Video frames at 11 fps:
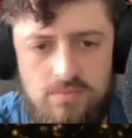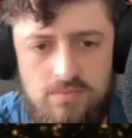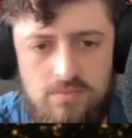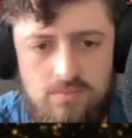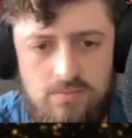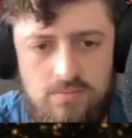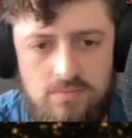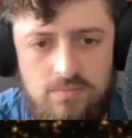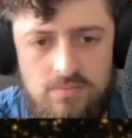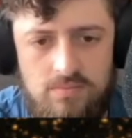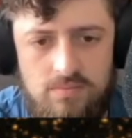
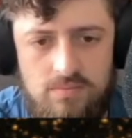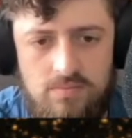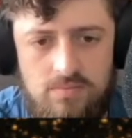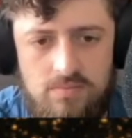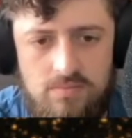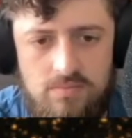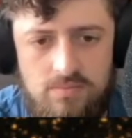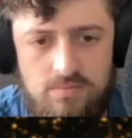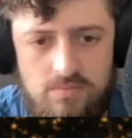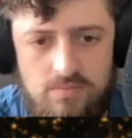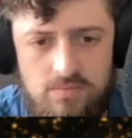
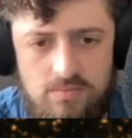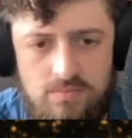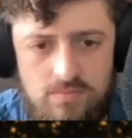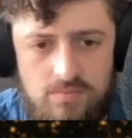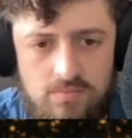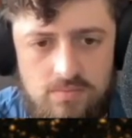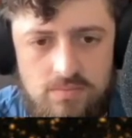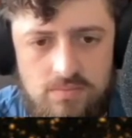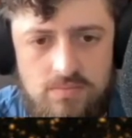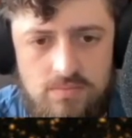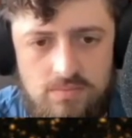
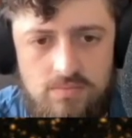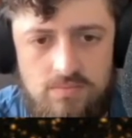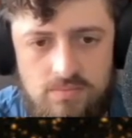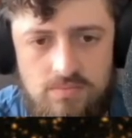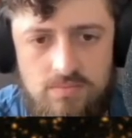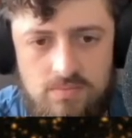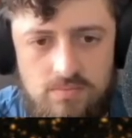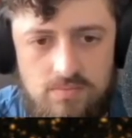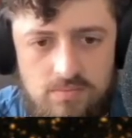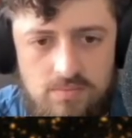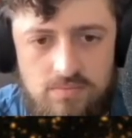
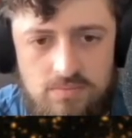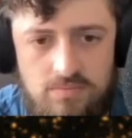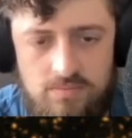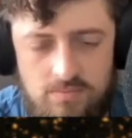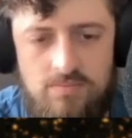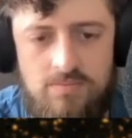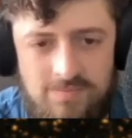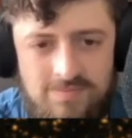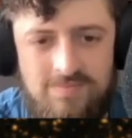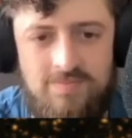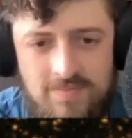
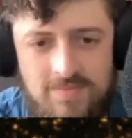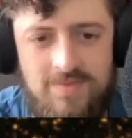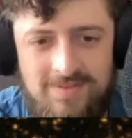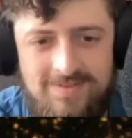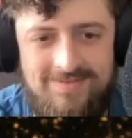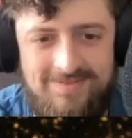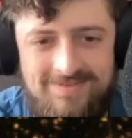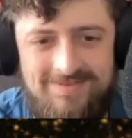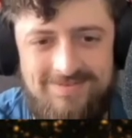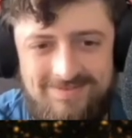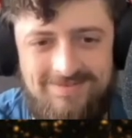
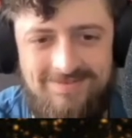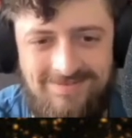(silent)